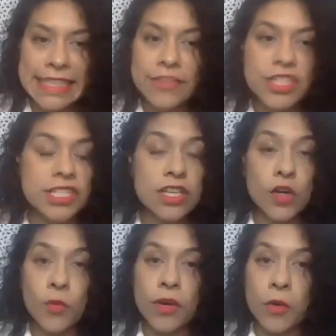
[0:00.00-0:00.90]
If you're just
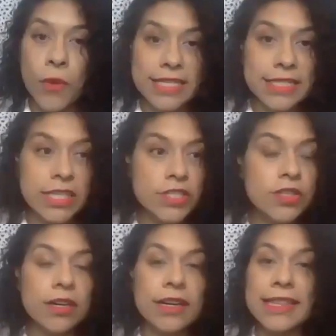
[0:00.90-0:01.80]
gonna wear a white
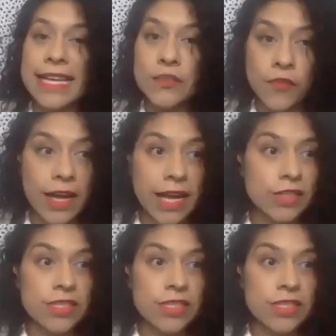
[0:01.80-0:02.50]
t-shirt, that's fine.